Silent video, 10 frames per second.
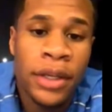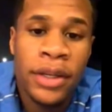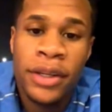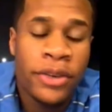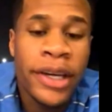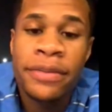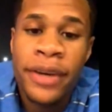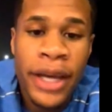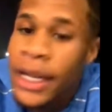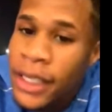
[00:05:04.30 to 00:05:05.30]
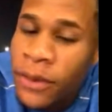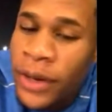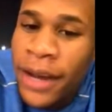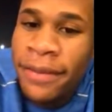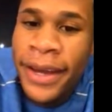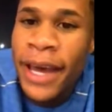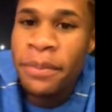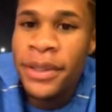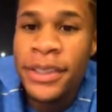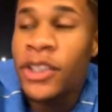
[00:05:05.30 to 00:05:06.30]
going to be a great fight. I think when that fight
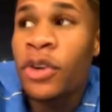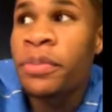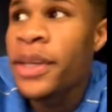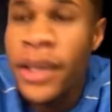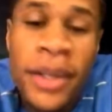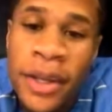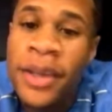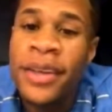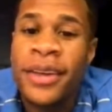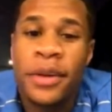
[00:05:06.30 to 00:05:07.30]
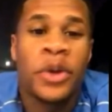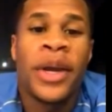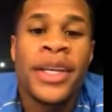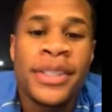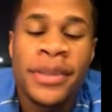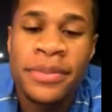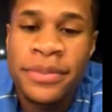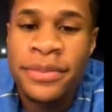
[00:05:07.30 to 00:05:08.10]
happens, it's going to be crazy.